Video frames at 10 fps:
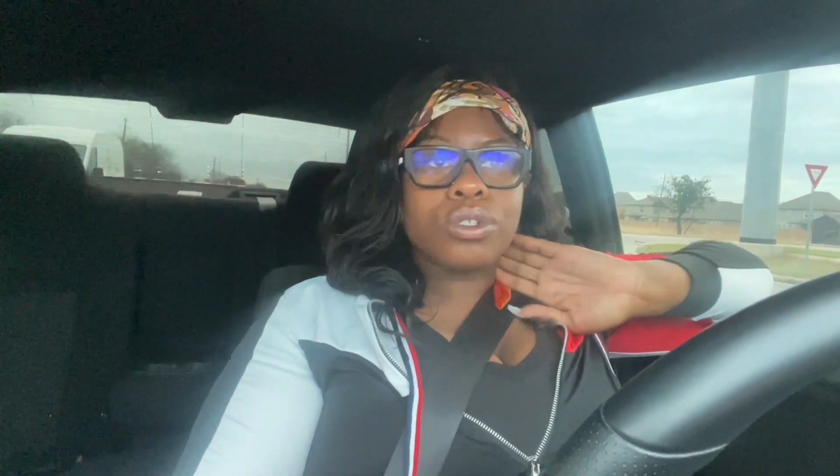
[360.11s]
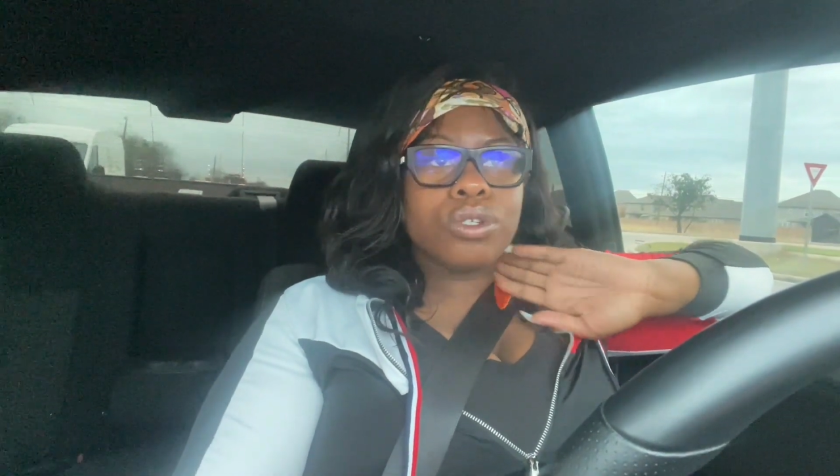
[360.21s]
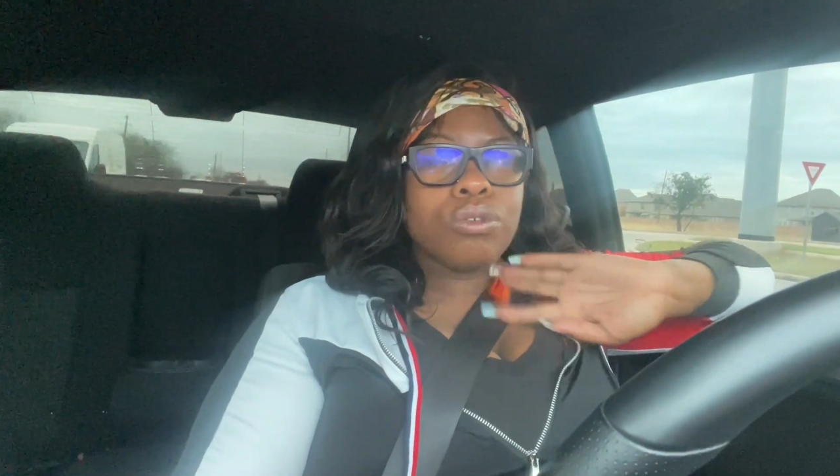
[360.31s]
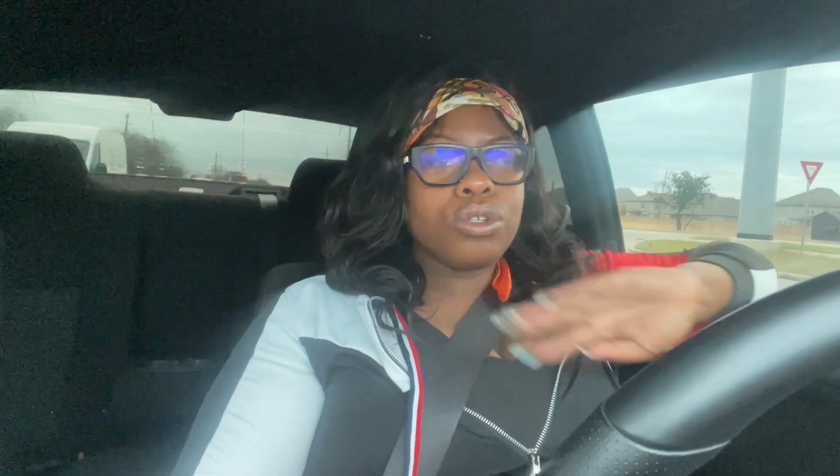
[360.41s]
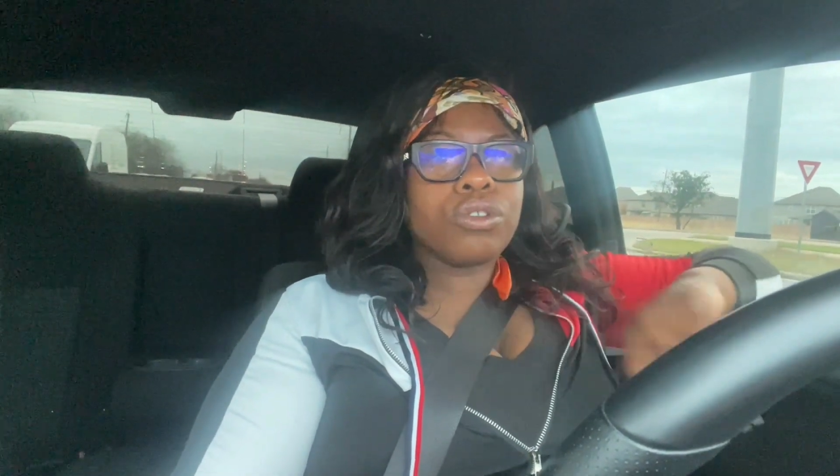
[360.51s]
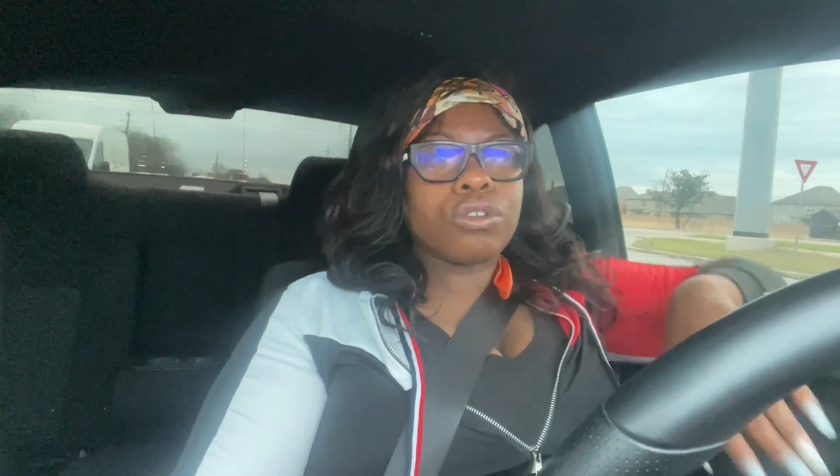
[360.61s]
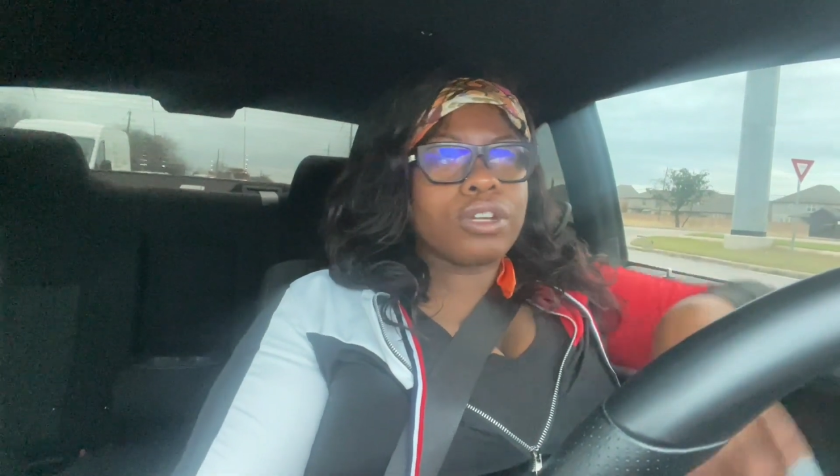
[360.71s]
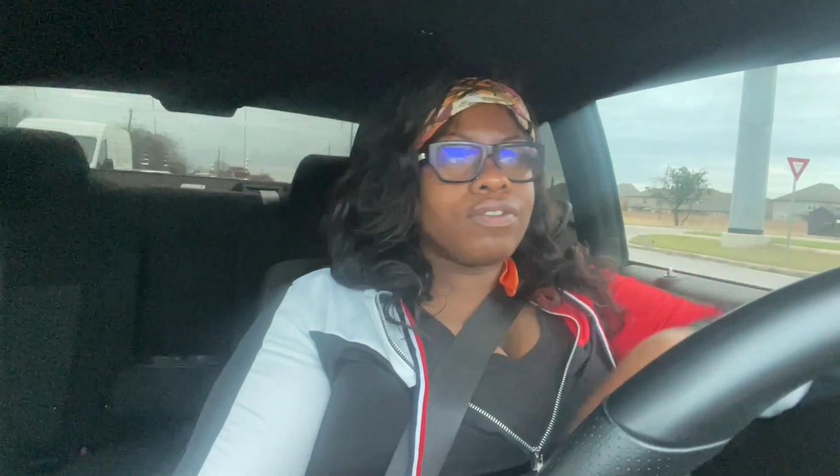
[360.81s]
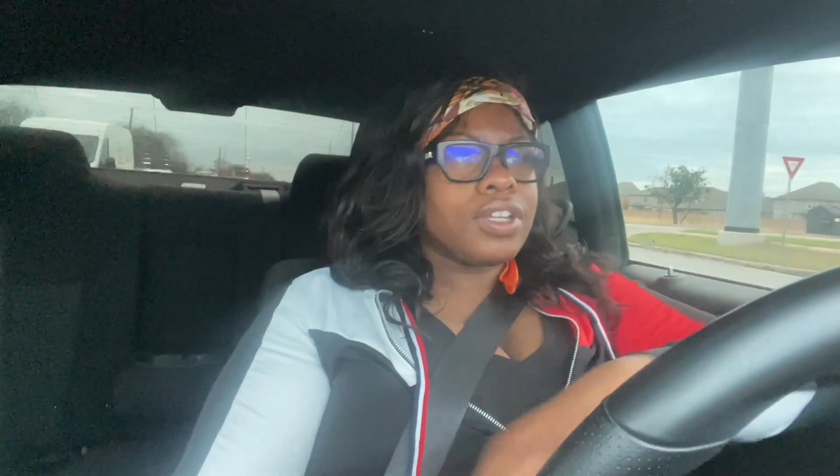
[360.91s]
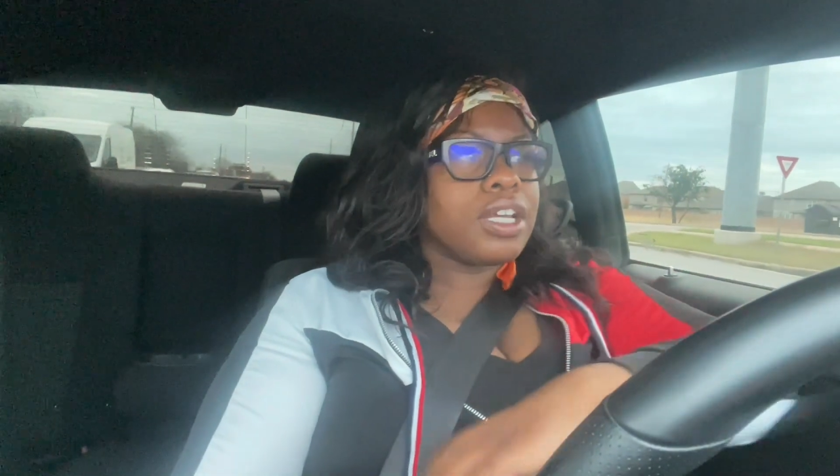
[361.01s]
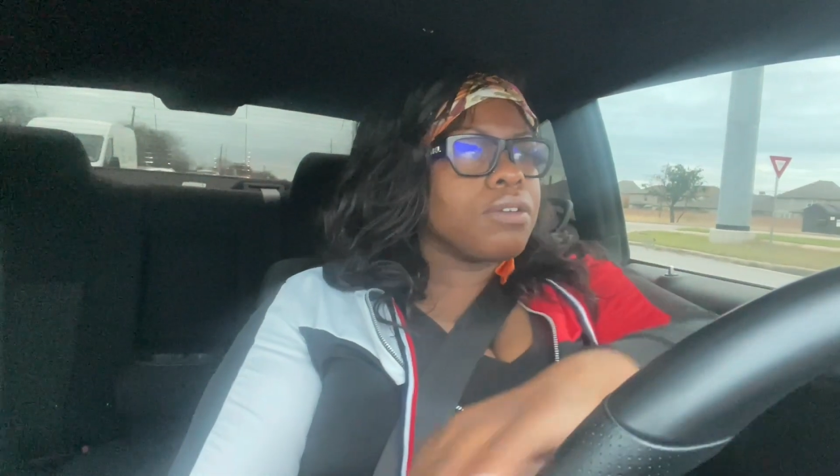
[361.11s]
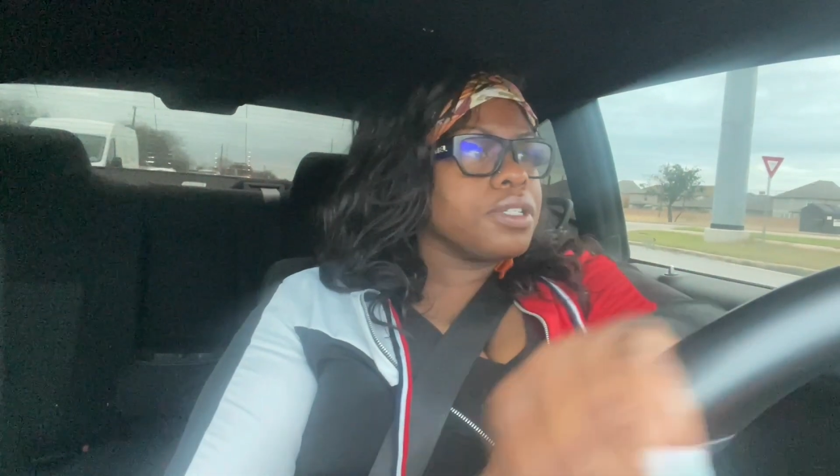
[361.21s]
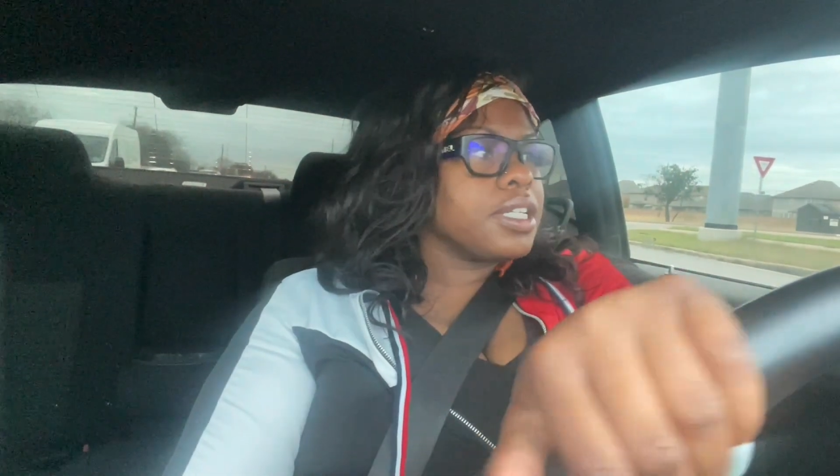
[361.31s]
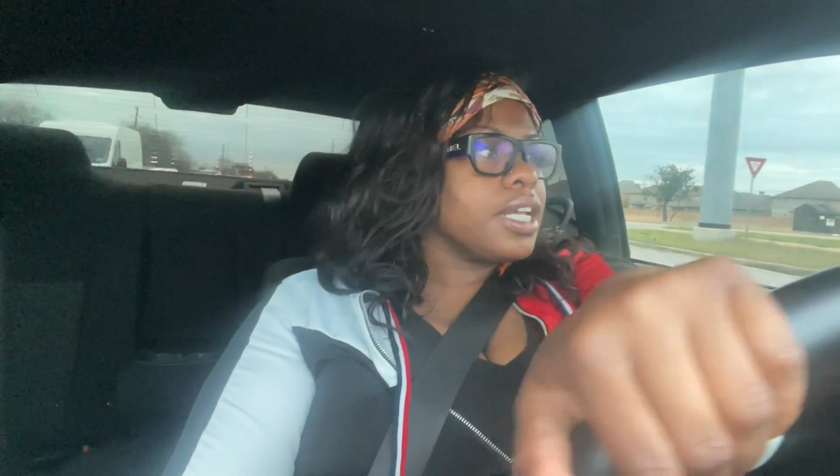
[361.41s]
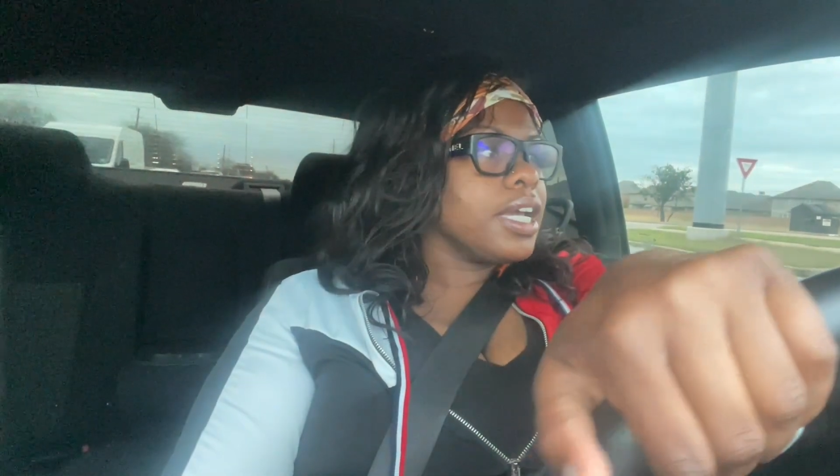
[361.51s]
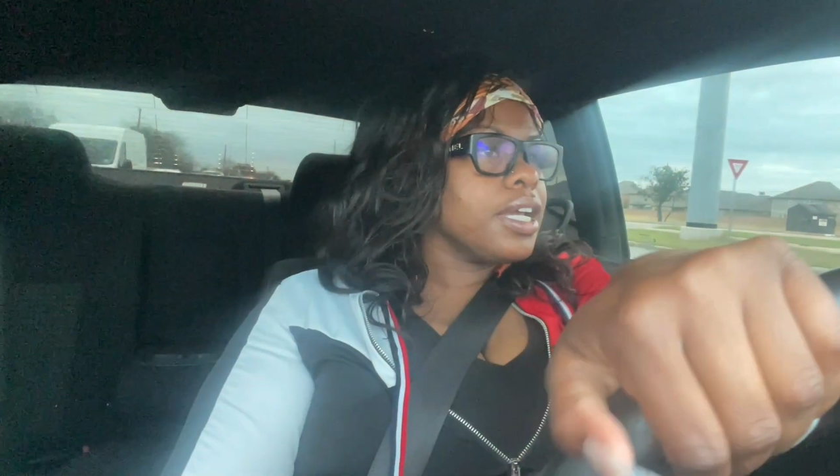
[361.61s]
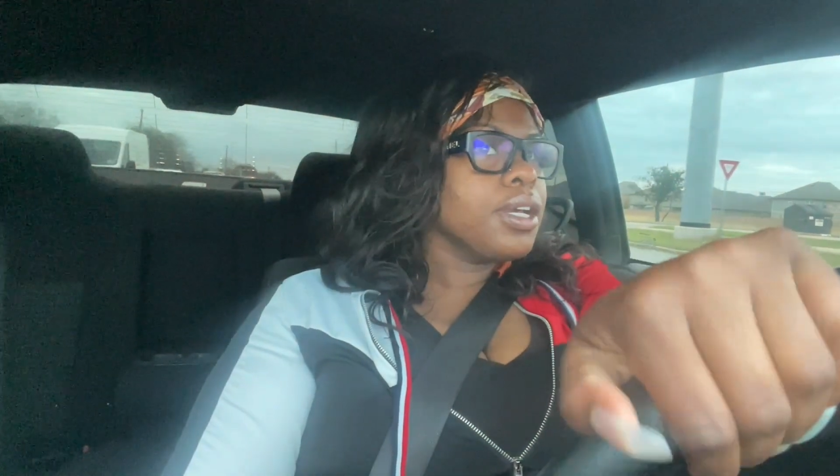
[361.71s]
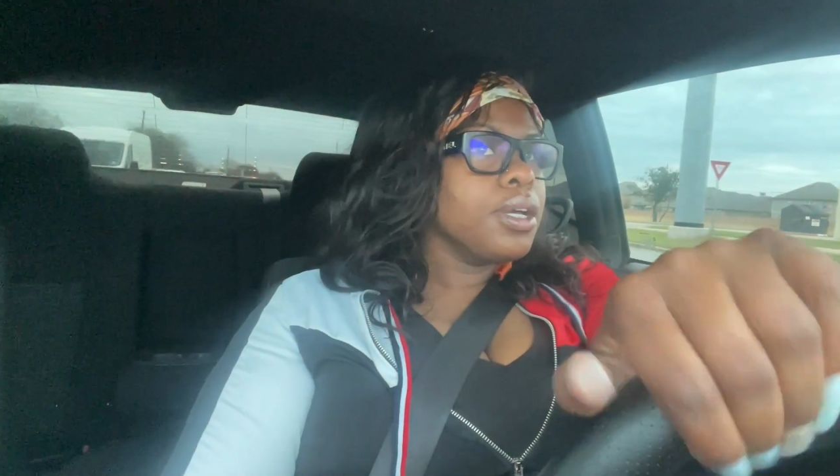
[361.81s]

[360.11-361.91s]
to do three videos a day.